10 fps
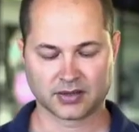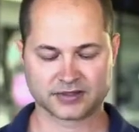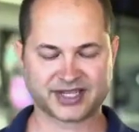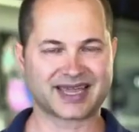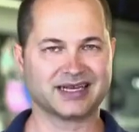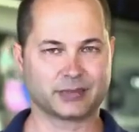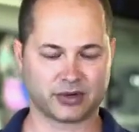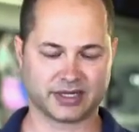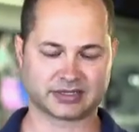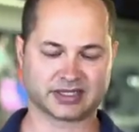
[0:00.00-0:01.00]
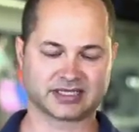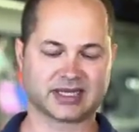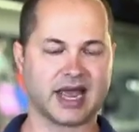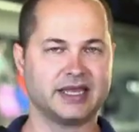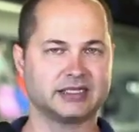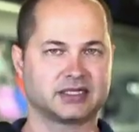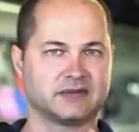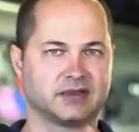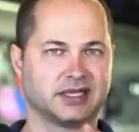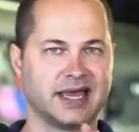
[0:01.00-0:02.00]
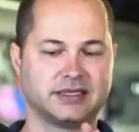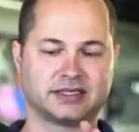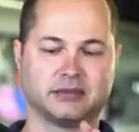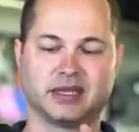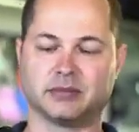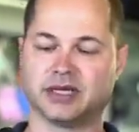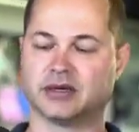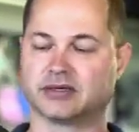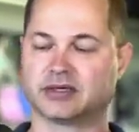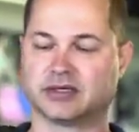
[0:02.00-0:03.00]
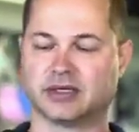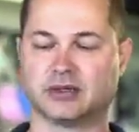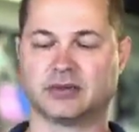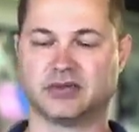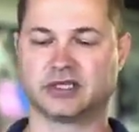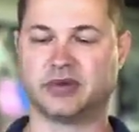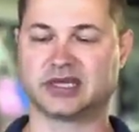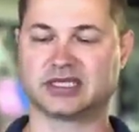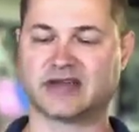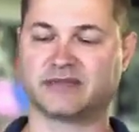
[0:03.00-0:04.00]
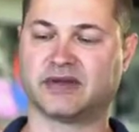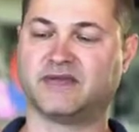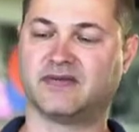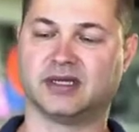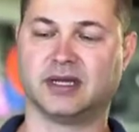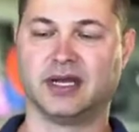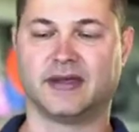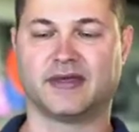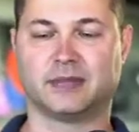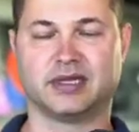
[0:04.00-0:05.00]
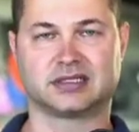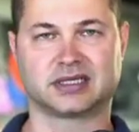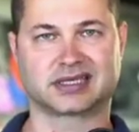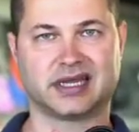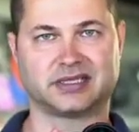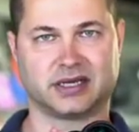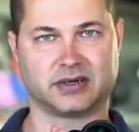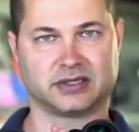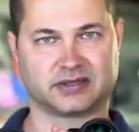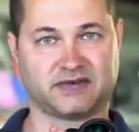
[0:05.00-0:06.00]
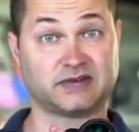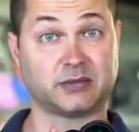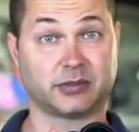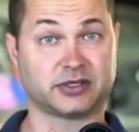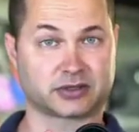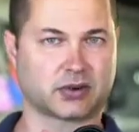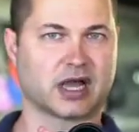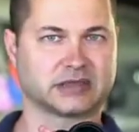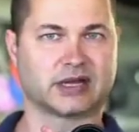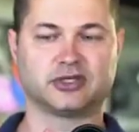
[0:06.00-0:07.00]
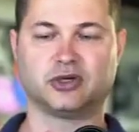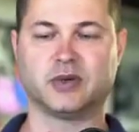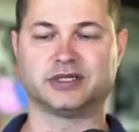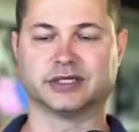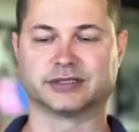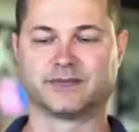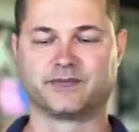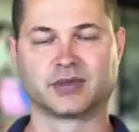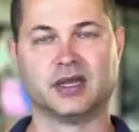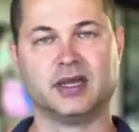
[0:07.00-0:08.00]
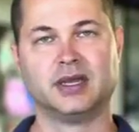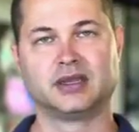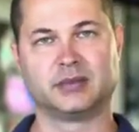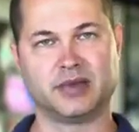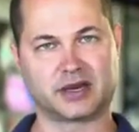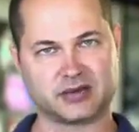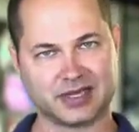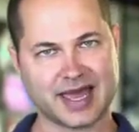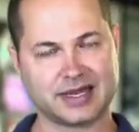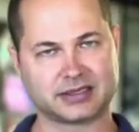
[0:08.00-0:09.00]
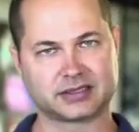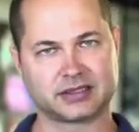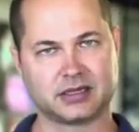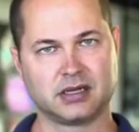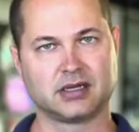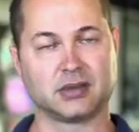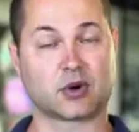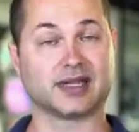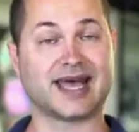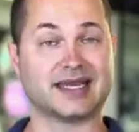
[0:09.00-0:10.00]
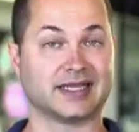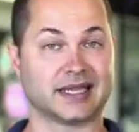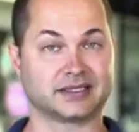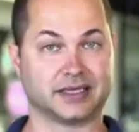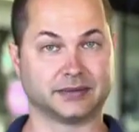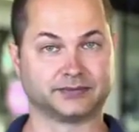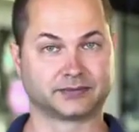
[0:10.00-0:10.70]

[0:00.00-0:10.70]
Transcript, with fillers: The second number is the size of the lens in millimeters. So this being a 7 by 50, that means this lens here is 50 millimeters across, about 2 inches. The bigger the lens, the more light it lets in.